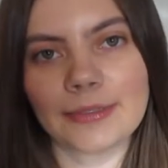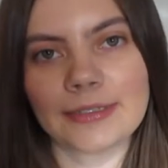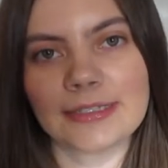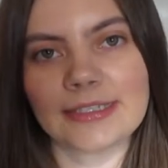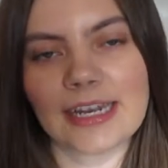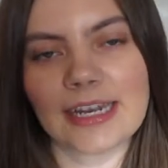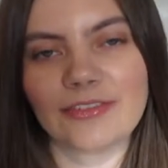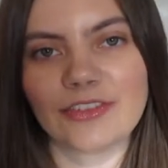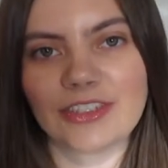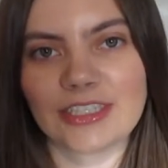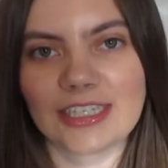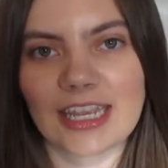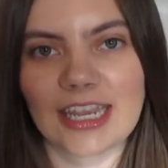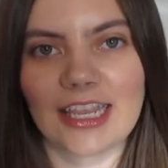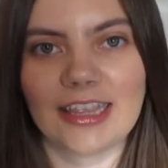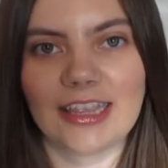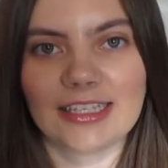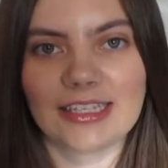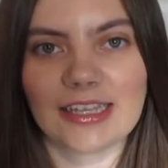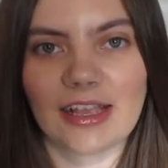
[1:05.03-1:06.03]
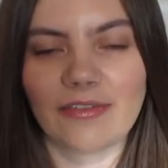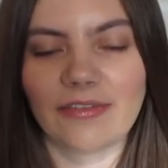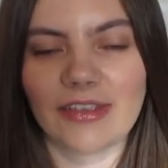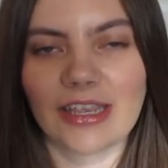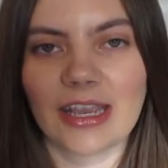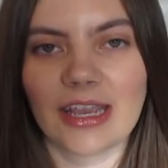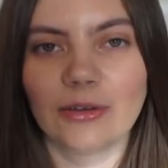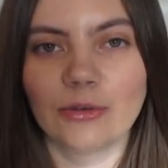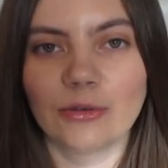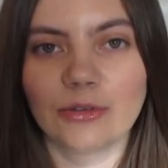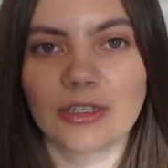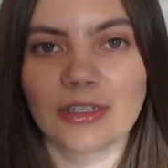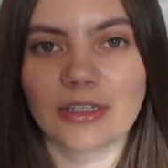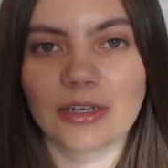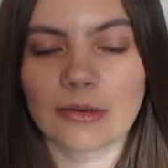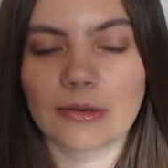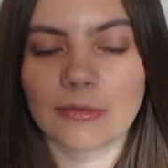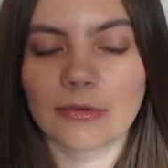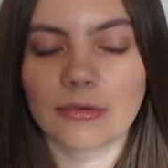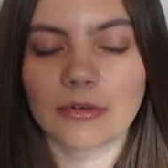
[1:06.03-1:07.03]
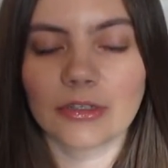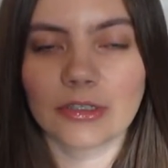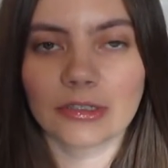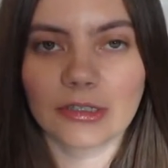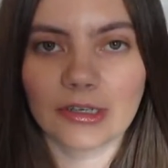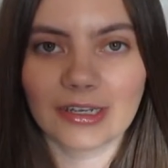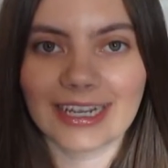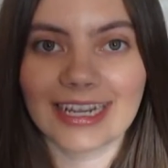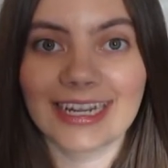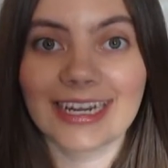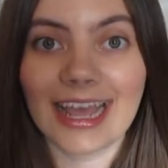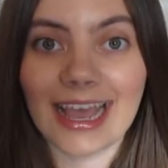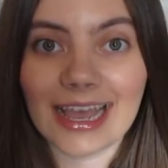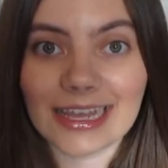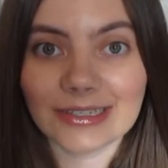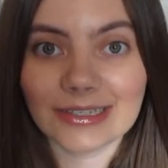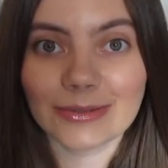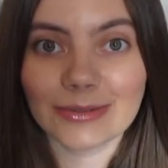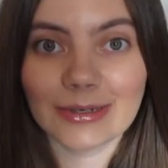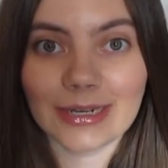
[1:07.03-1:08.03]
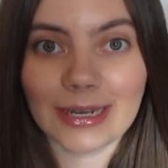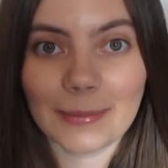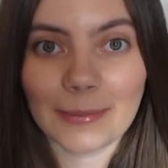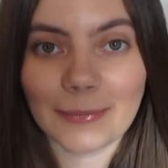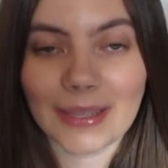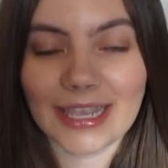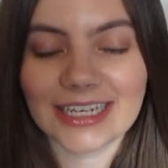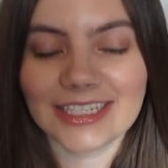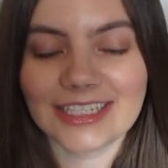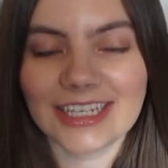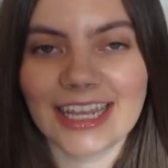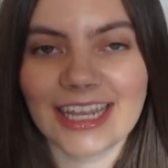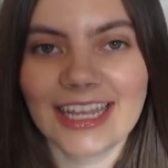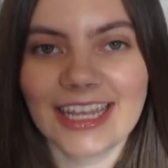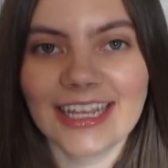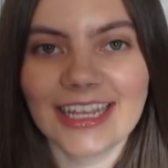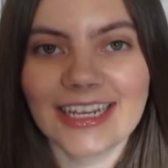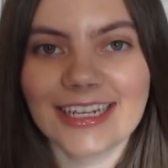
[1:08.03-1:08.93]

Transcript: instead of just taking a selfie, I also took an actual lip picture.